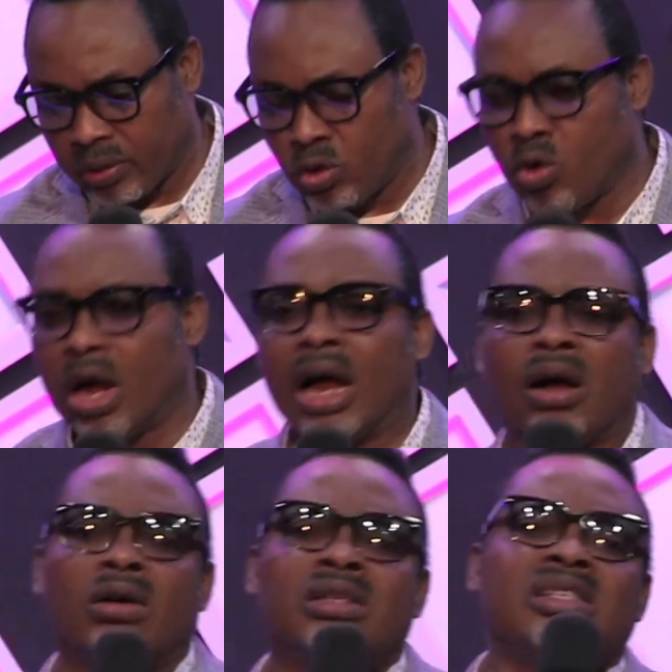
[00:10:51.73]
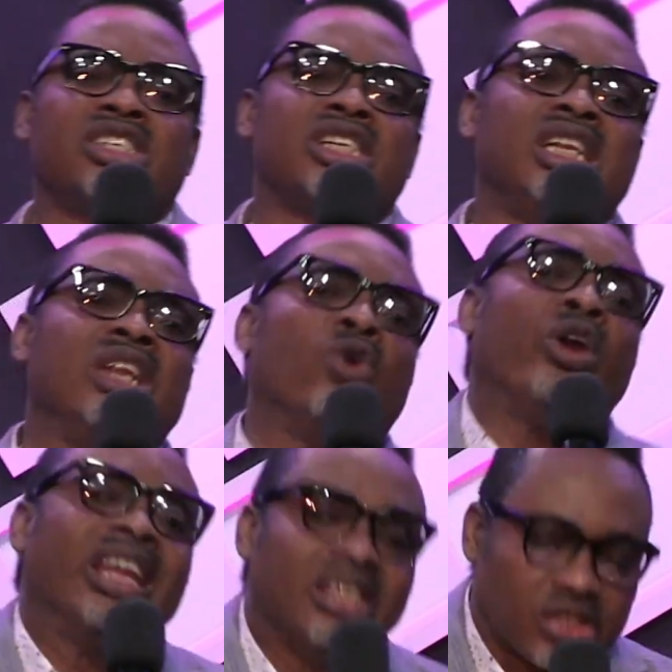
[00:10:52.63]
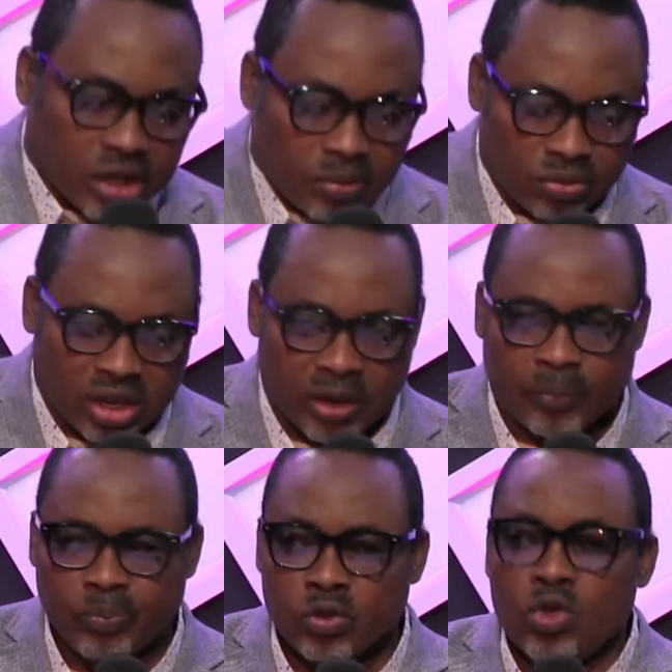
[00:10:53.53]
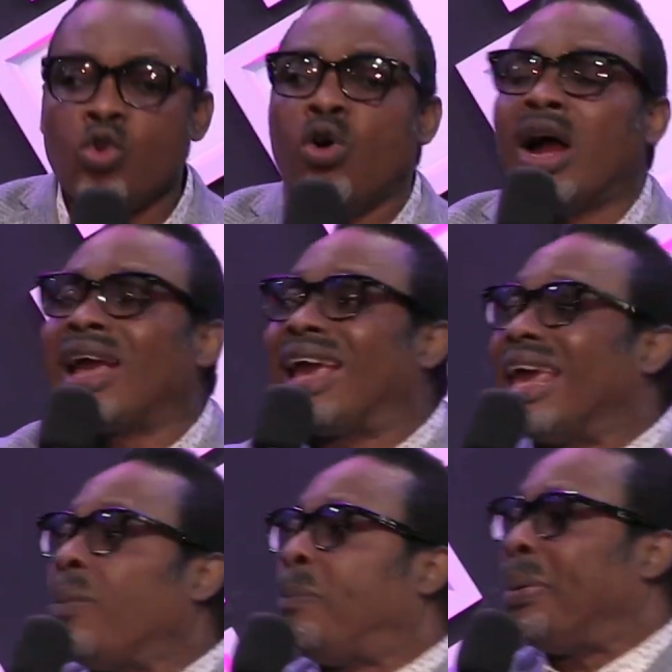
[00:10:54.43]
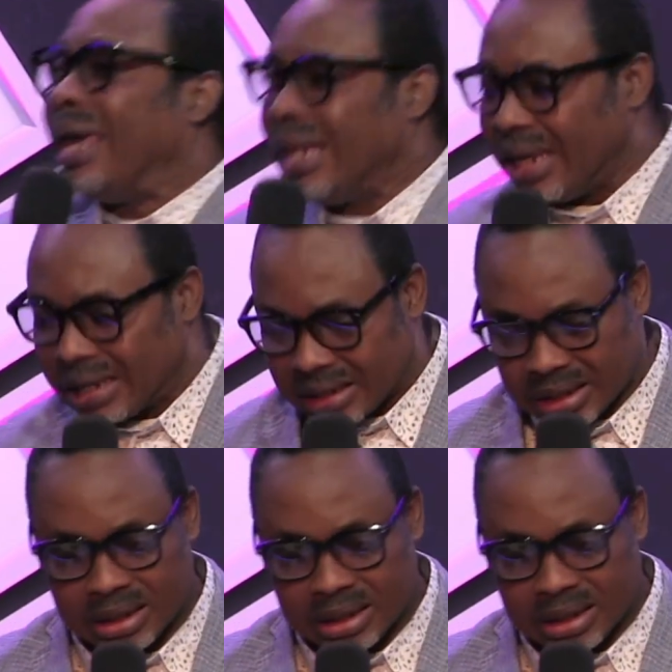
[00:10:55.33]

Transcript: You are continuing something. You are keeping it.